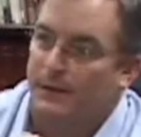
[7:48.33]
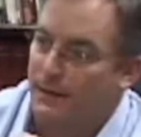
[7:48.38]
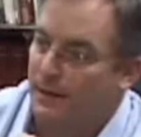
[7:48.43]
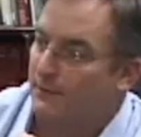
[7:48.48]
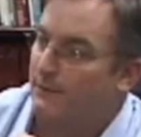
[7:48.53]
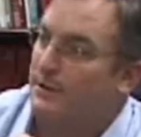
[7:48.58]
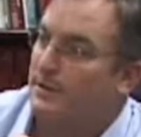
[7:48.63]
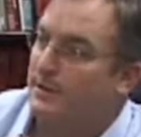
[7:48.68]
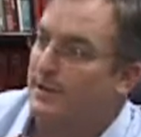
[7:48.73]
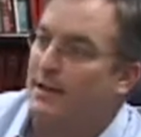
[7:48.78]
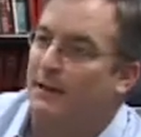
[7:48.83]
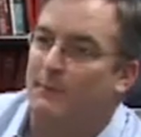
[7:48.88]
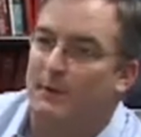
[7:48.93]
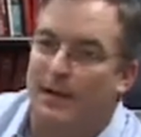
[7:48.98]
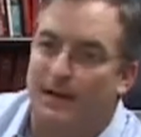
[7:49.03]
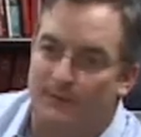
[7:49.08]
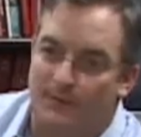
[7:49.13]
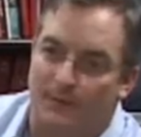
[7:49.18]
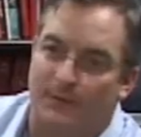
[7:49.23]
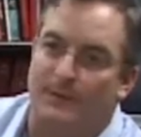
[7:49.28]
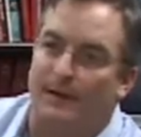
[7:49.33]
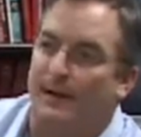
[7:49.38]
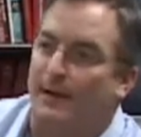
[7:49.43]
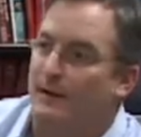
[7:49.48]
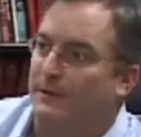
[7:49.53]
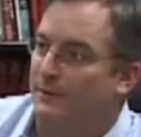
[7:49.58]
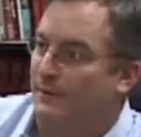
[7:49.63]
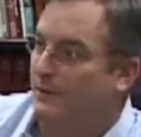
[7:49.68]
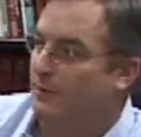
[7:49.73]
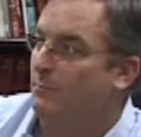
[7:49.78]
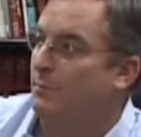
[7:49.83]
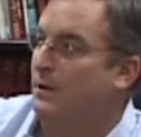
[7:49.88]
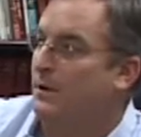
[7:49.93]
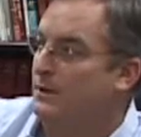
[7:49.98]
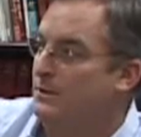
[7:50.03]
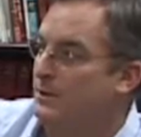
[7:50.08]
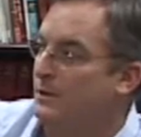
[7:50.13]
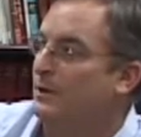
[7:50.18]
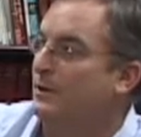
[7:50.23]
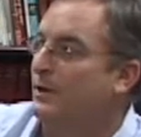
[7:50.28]
Every time after that that the
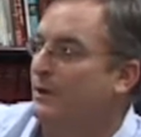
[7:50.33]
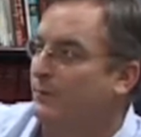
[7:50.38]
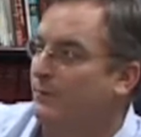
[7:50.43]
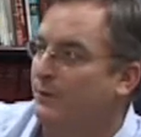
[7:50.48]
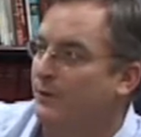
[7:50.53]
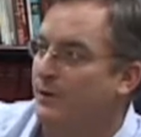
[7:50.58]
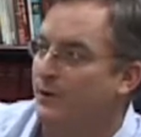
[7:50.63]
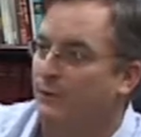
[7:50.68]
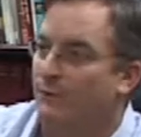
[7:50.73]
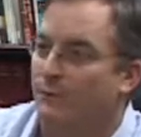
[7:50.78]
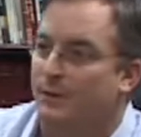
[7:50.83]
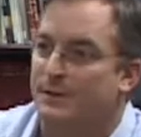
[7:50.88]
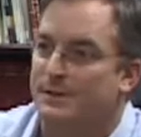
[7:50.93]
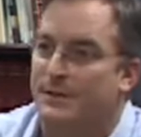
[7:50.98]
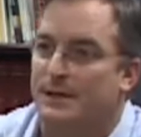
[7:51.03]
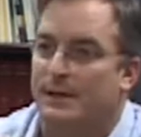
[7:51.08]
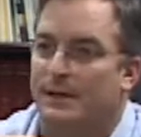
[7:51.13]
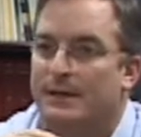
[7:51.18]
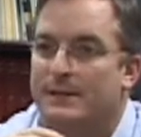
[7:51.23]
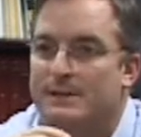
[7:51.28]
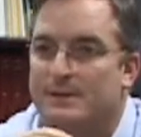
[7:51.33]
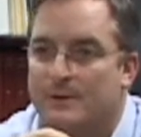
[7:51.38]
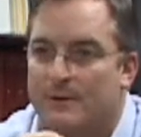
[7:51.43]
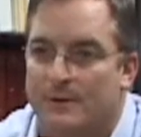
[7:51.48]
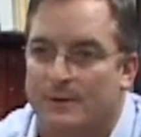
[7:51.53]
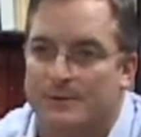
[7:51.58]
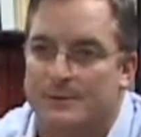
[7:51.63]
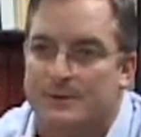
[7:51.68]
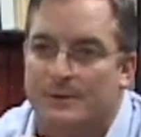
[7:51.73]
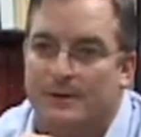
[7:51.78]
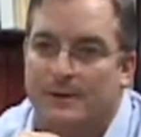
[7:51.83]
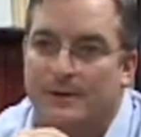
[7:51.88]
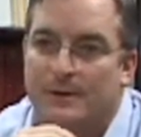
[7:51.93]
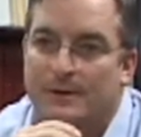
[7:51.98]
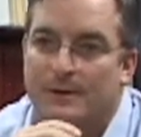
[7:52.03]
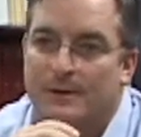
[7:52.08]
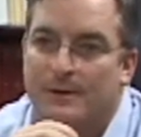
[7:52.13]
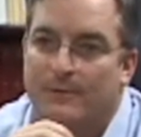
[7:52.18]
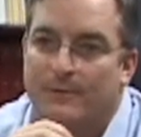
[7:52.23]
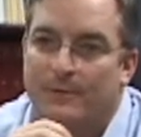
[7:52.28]
patient comes in and rescans, they're also going
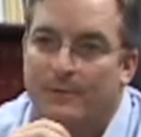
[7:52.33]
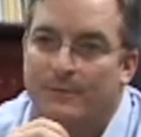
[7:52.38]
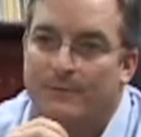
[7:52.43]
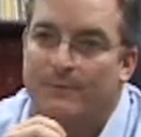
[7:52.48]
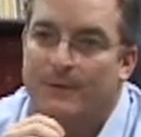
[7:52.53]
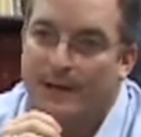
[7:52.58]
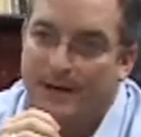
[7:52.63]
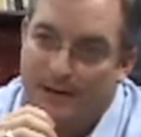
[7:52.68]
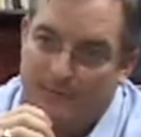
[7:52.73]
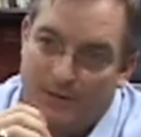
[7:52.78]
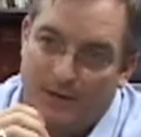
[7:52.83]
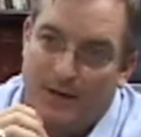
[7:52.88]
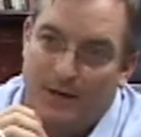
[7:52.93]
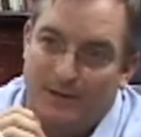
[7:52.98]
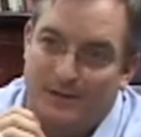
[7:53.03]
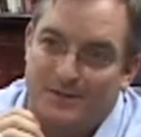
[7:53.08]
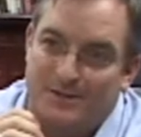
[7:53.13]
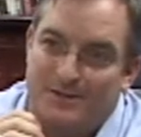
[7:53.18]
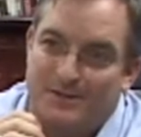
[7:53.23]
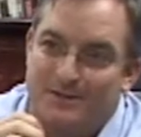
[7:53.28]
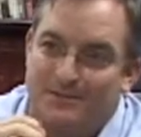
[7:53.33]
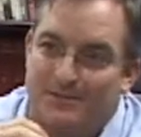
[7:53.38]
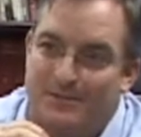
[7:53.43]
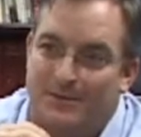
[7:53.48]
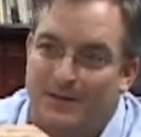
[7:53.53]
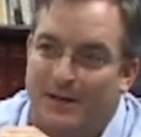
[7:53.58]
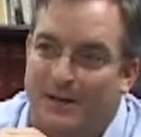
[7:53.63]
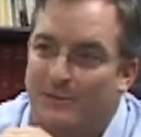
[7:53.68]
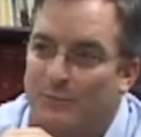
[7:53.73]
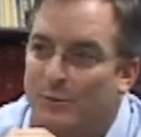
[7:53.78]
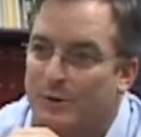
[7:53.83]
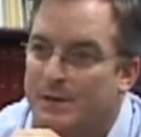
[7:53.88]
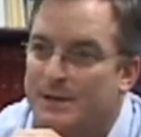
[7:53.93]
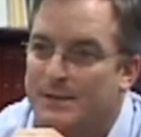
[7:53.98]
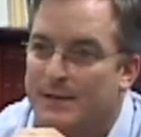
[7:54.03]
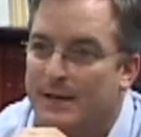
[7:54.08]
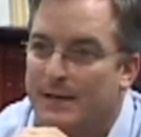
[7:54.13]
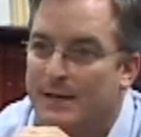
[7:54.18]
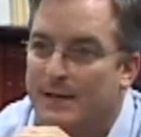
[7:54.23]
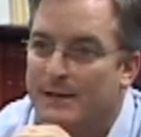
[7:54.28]
to give you $5 for that
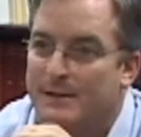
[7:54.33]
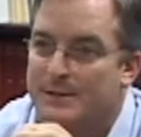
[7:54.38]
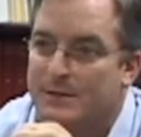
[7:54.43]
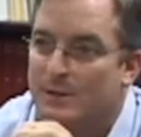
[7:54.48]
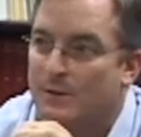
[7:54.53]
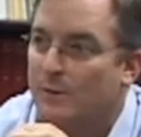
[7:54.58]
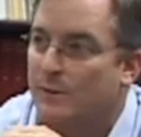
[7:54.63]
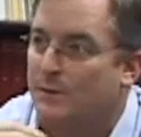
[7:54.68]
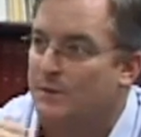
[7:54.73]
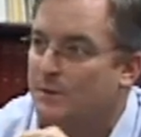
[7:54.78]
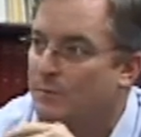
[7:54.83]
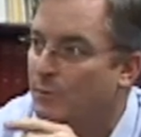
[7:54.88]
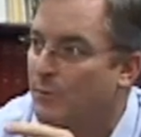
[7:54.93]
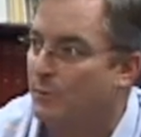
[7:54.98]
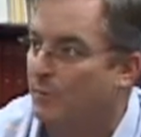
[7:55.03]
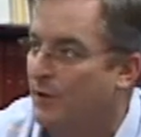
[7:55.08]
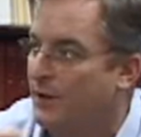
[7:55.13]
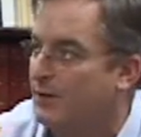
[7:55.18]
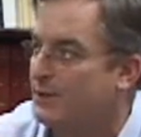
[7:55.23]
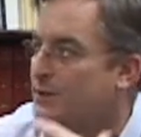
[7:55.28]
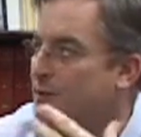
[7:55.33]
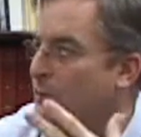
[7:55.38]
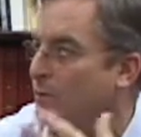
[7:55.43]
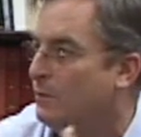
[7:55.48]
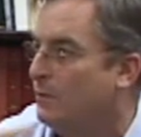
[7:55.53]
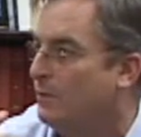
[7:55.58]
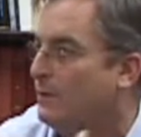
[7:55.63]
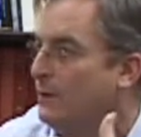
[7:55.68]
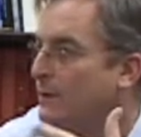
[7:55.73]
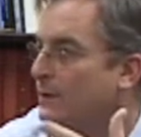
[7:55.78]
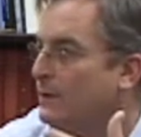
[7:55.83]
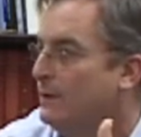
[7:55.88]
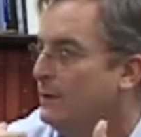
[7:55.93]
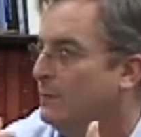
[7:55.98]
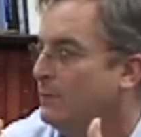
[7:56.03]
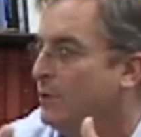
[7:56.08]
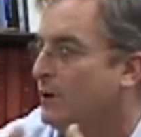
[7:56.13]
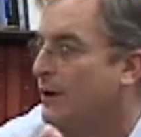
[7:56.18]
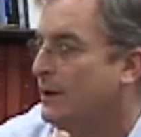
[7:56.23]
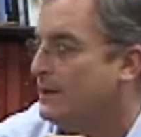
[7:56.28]
rescan. So it's a perpetual
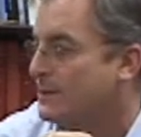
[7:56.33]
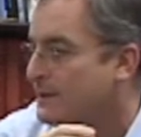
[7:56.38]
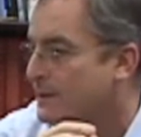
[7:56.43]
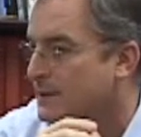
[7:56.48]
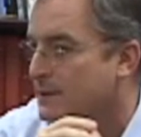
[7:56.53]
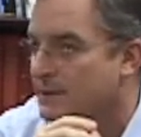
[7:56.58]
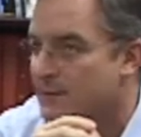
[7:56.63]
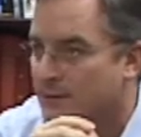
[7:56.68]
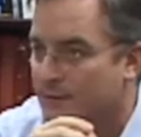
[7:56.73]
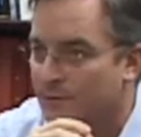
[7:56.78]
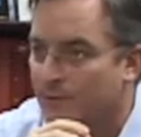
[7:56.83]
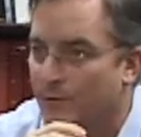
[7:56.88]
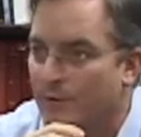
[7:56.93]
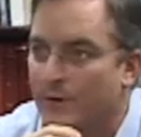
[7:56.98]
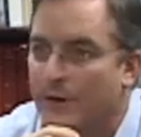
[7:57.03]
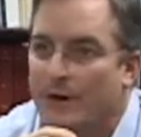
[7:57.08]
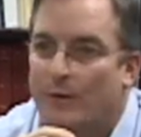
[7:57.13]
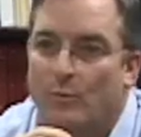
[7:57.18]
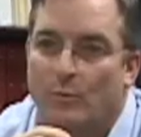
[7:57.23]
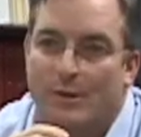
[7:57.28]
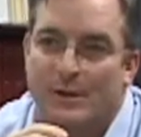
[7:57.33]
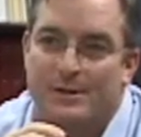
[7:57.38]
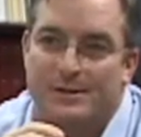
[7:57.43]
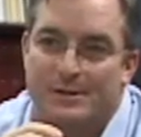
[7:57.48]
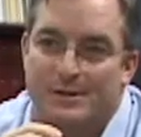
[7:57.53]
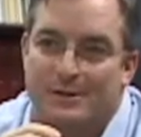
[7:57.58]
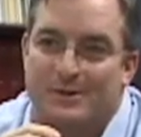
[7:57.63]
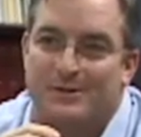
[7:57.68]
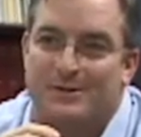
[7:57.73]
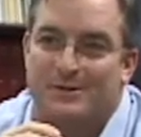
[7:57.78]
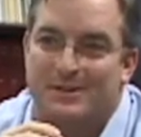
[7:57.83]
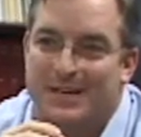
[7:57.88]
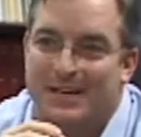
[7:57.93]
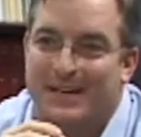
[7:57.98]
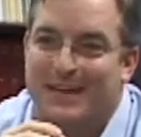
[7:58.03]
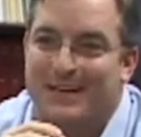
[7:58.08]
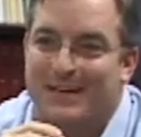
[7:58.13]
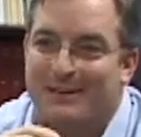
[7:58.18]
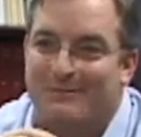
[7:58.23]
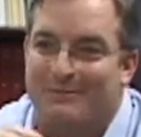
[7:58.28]
process of you're not wasting your
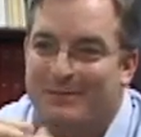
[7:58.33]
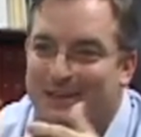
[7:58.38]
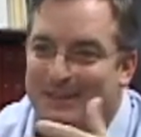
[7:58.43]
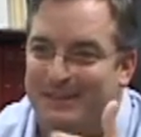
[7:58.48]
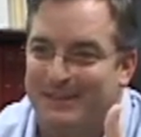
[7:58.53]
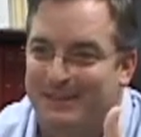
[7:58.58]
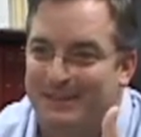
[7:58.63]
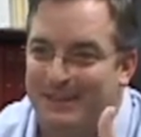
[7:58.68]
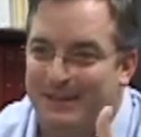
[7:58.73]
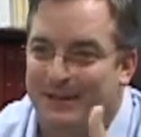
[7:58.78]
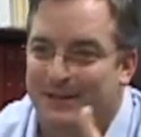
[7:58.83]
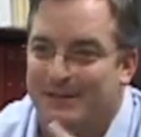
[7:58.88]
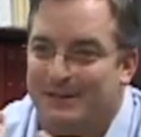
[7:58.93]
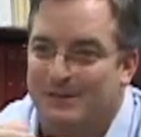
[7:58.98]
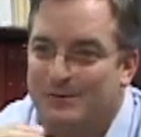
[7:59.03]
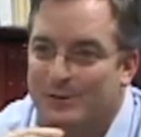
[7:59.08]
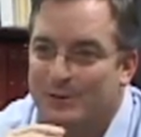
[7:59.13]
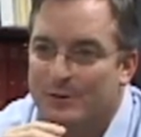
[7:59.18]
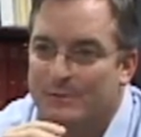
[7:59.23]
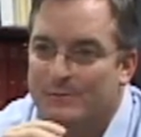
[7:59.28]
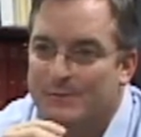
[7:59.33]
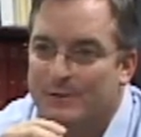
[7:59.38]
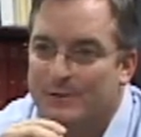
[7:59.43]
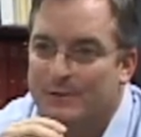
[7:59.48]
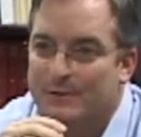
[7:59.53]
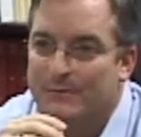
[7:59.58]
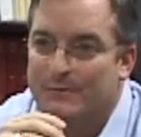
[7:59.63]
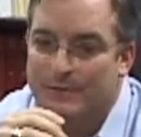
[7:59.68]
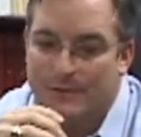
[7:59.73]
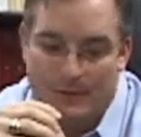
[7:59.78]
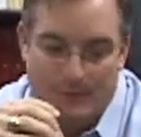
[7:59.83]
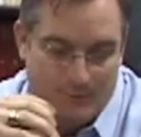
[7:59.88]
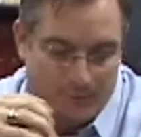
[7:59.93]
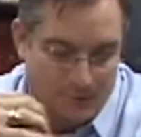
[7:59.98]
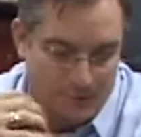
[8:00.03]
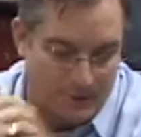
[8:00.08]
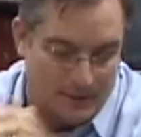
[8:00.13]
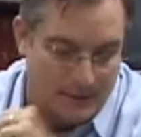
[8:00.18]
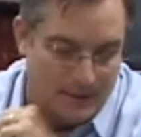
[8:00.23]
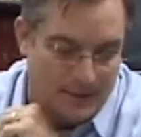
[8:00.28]
time in terms of um,
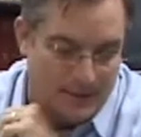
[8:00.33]
doing